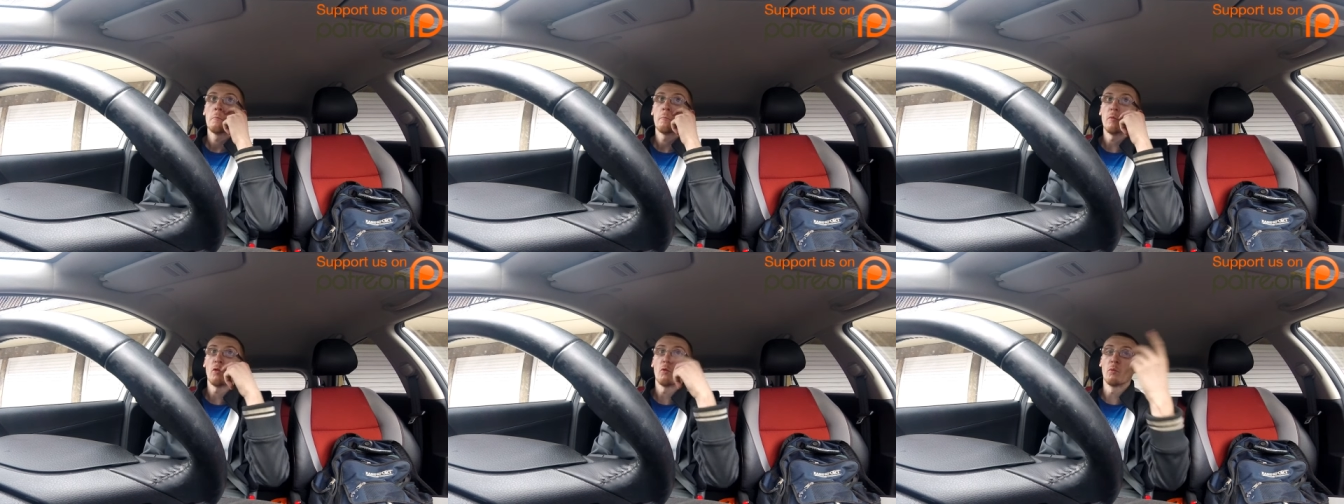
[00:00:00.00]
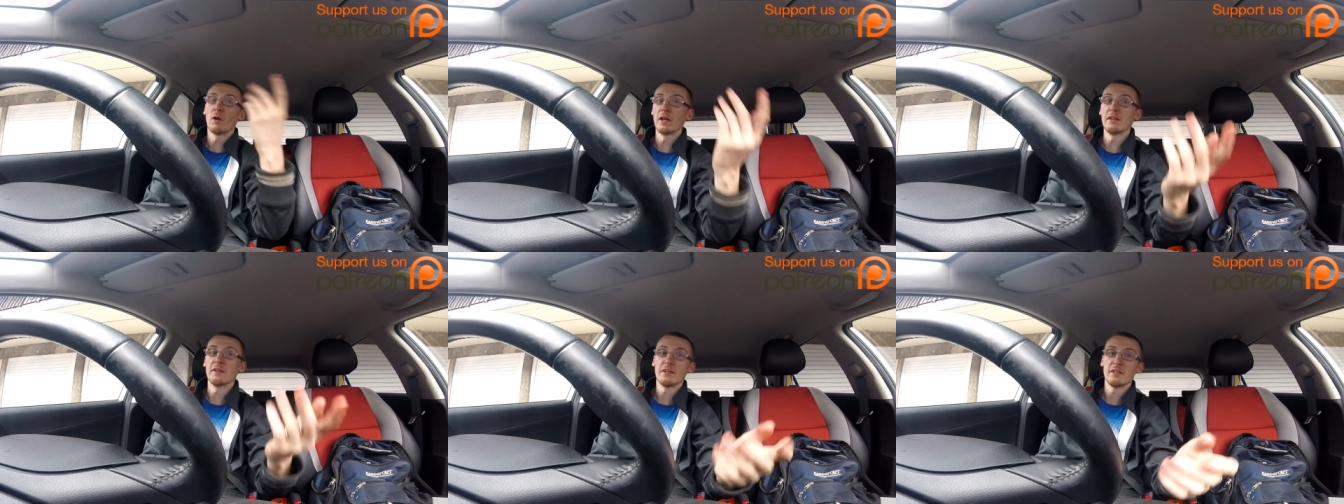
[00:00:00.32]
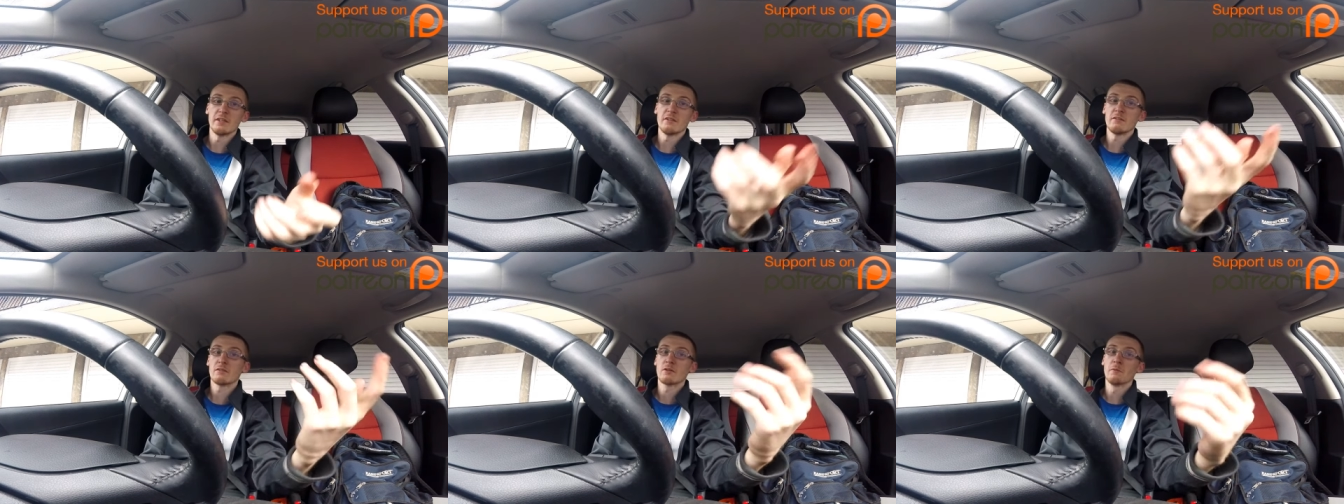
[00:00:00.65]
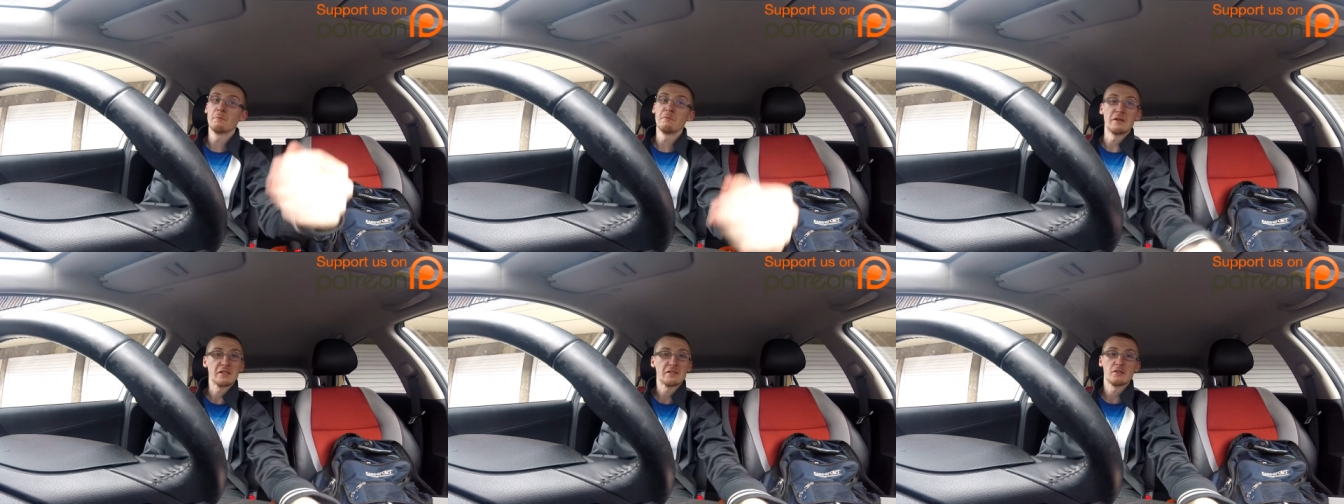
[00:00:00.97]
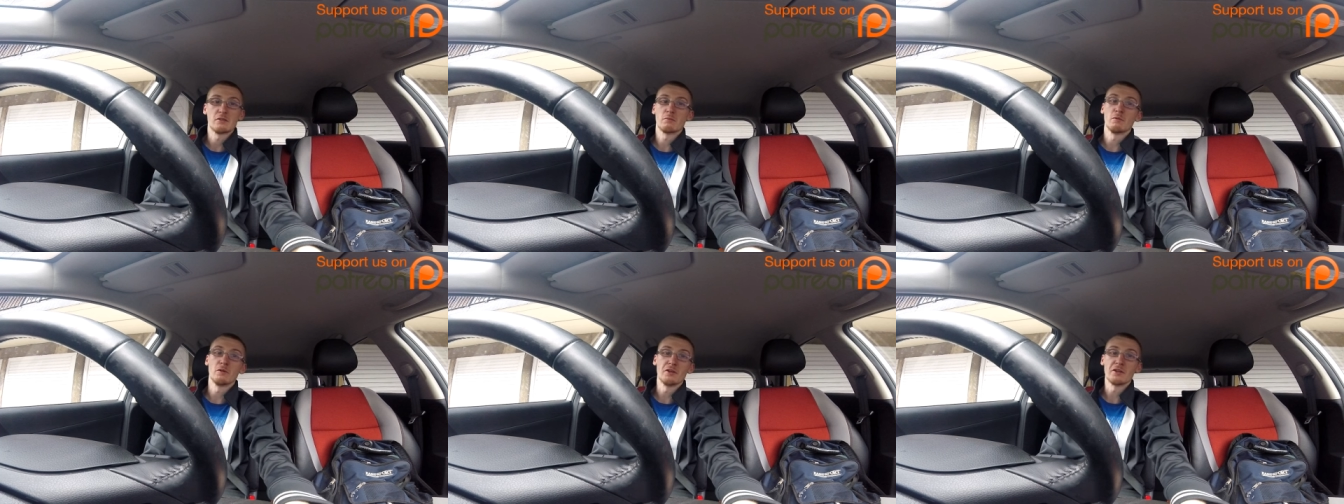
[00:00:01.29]
But the way the
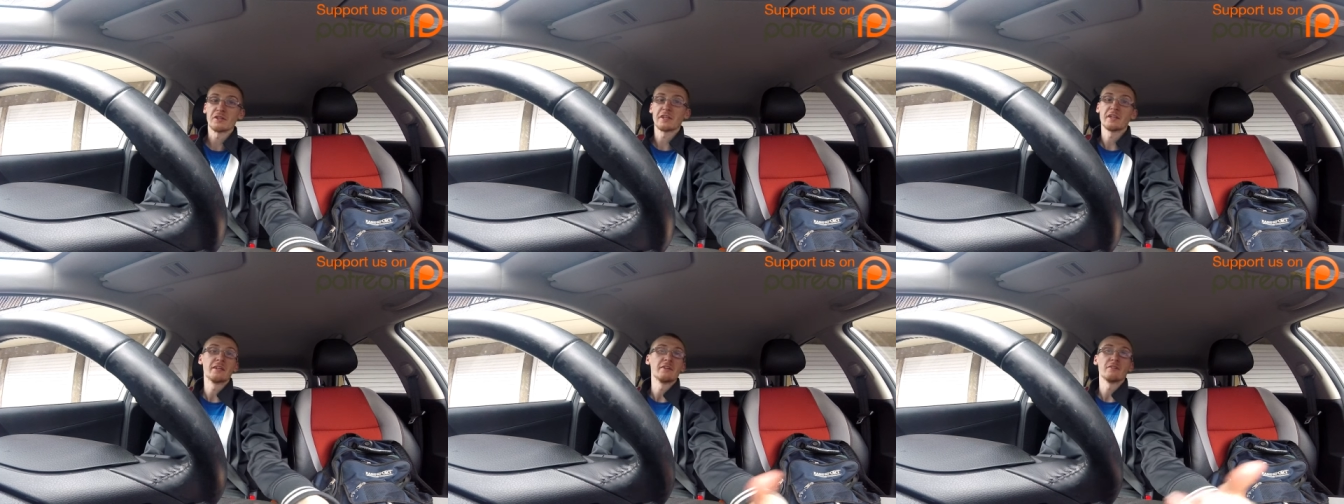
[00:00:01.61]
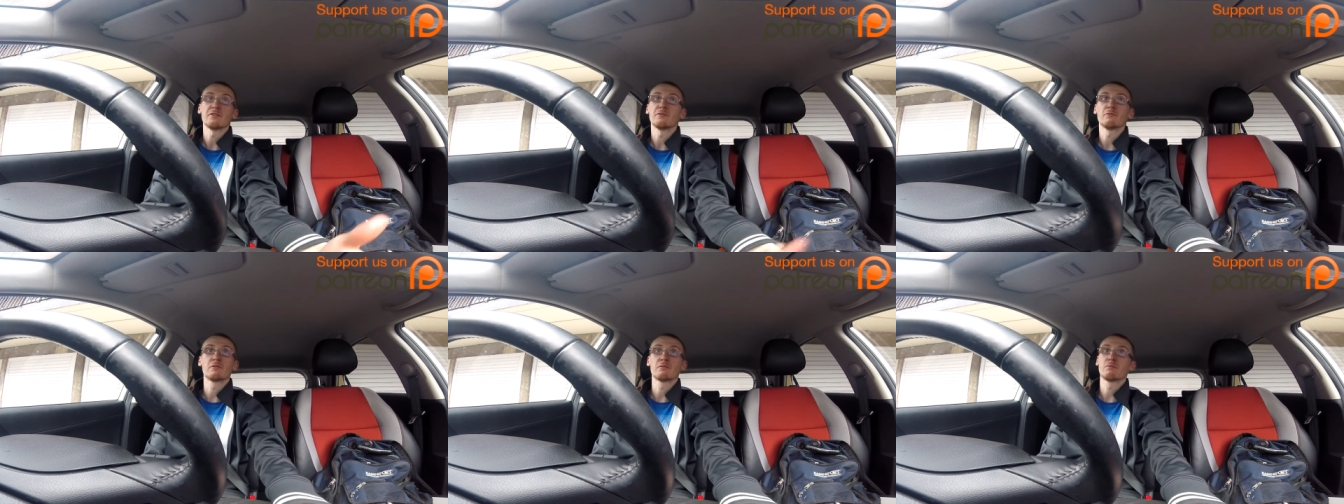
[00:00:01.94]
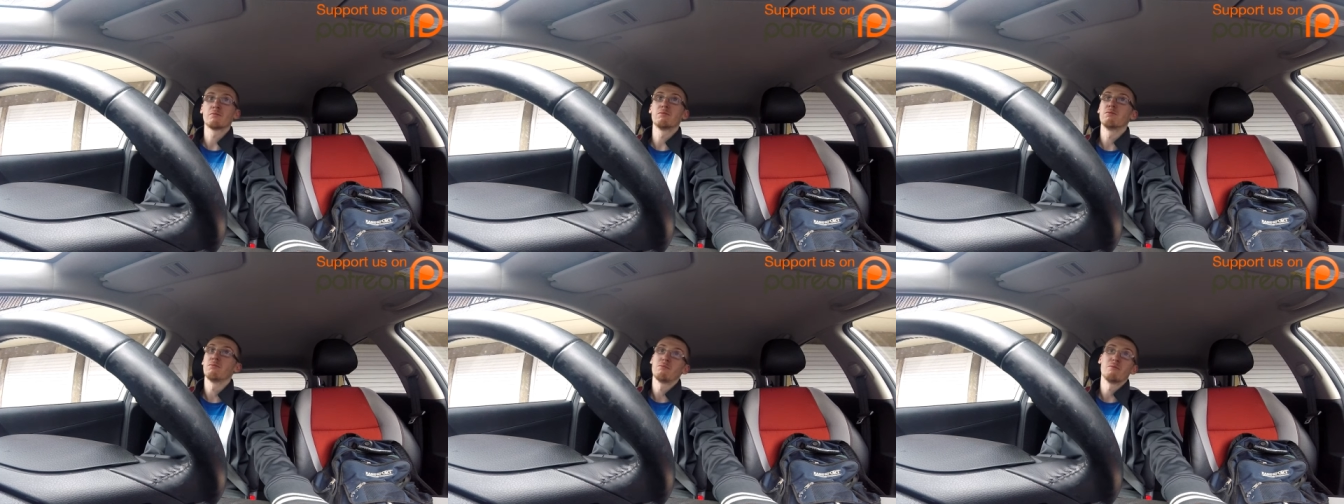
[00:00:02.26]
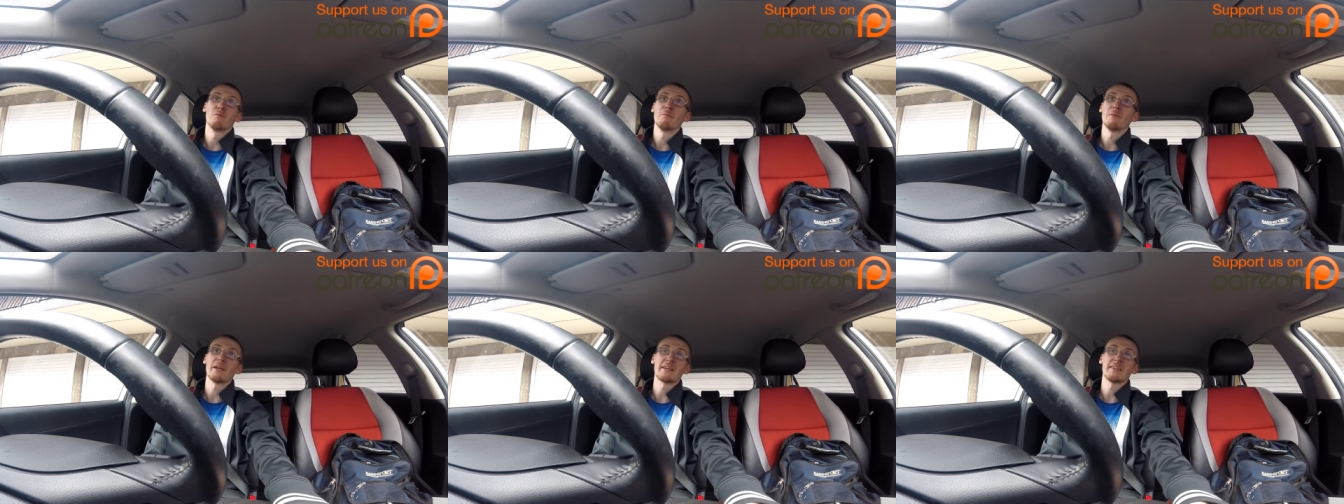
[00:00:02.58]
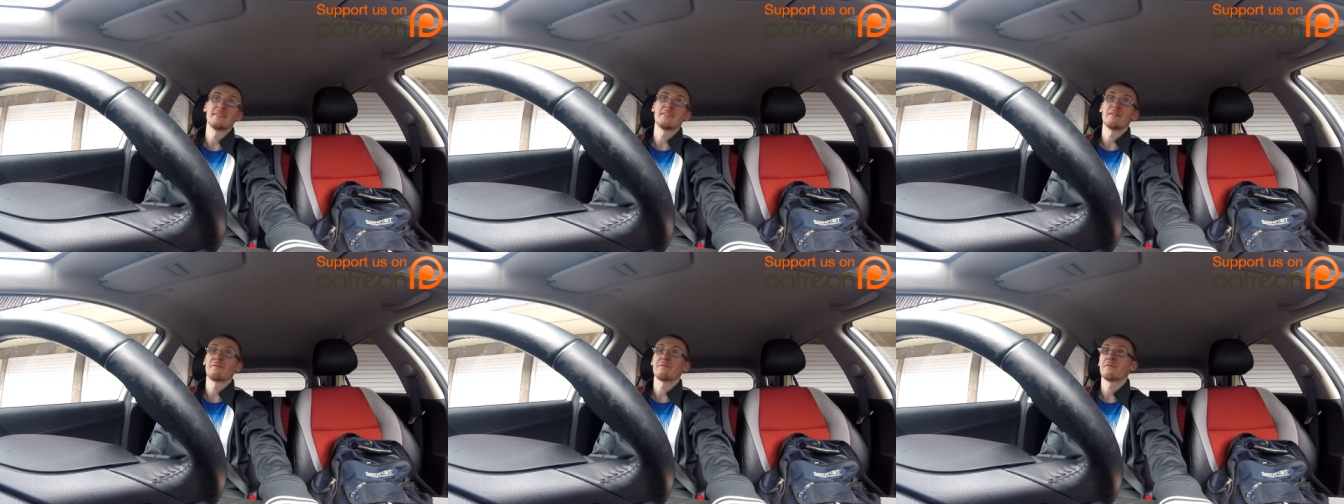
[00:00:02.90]
compressor's working, it just won't make a
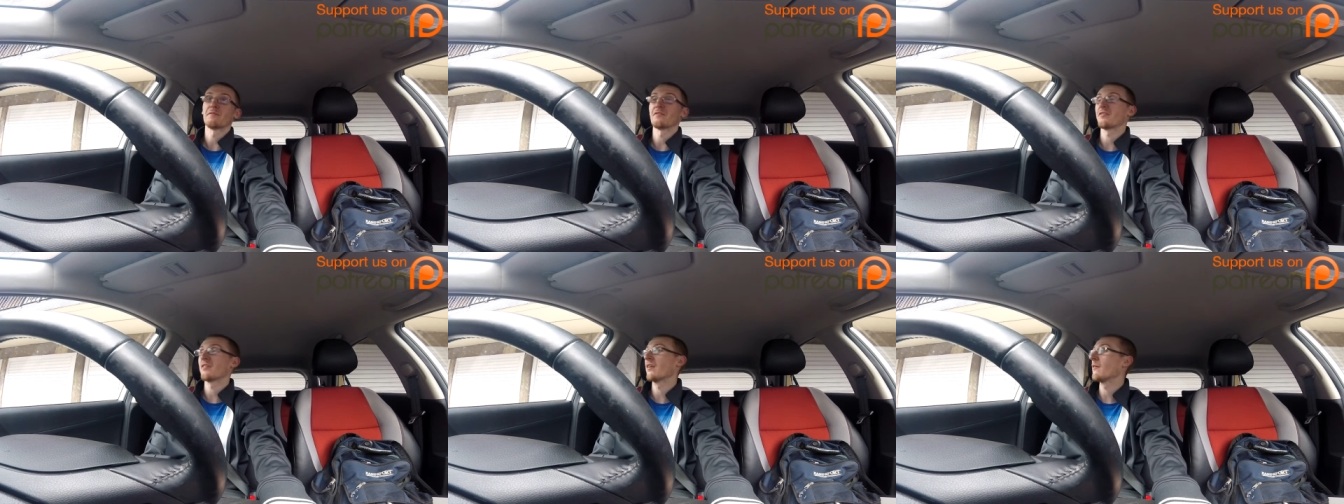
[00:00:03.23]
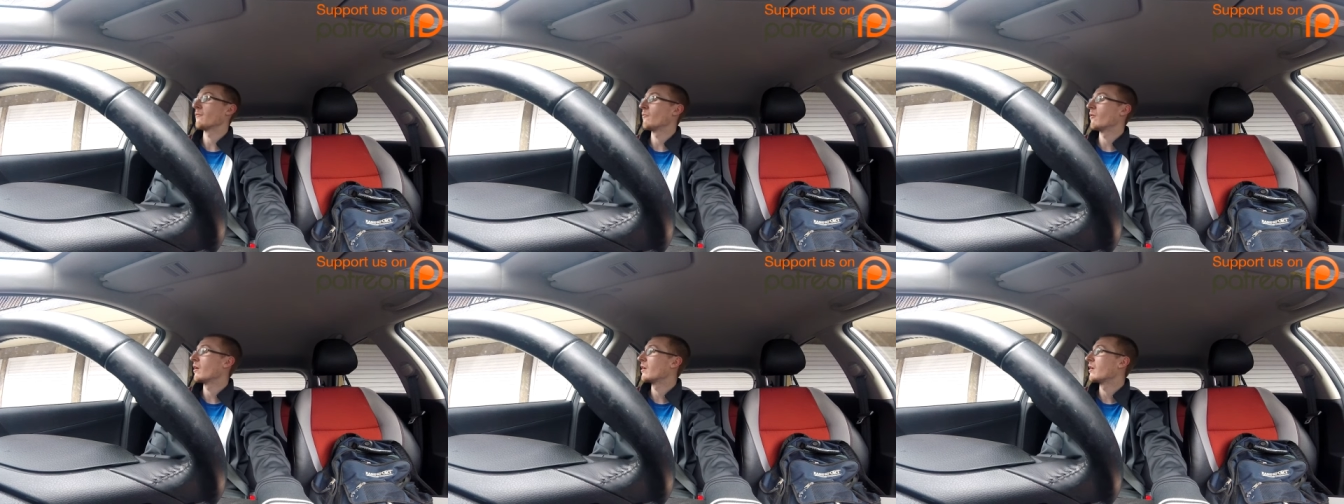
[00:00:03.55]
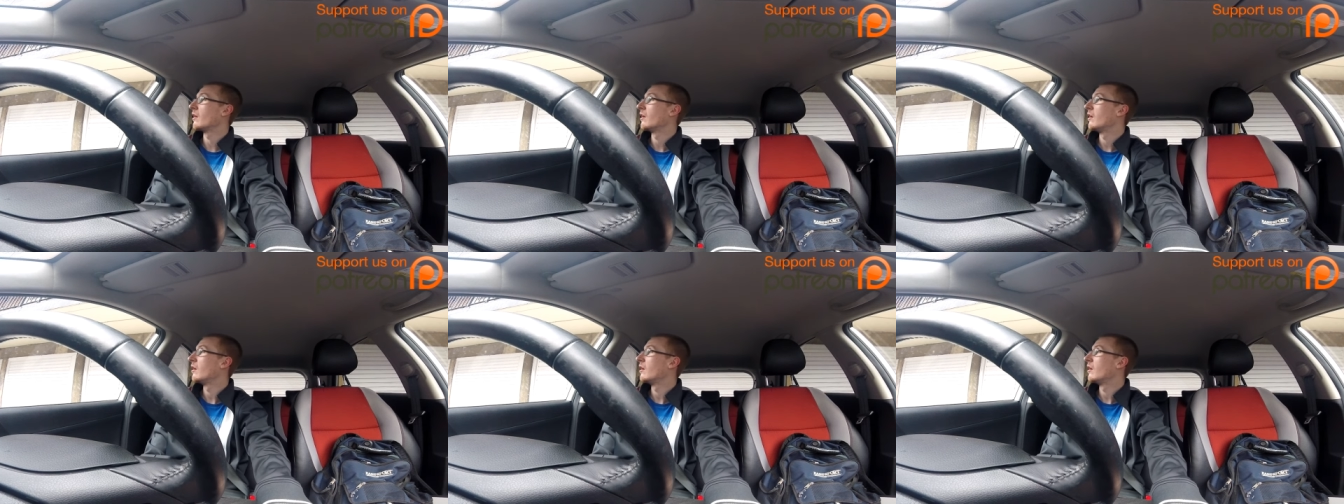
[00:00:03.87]
difference anyway.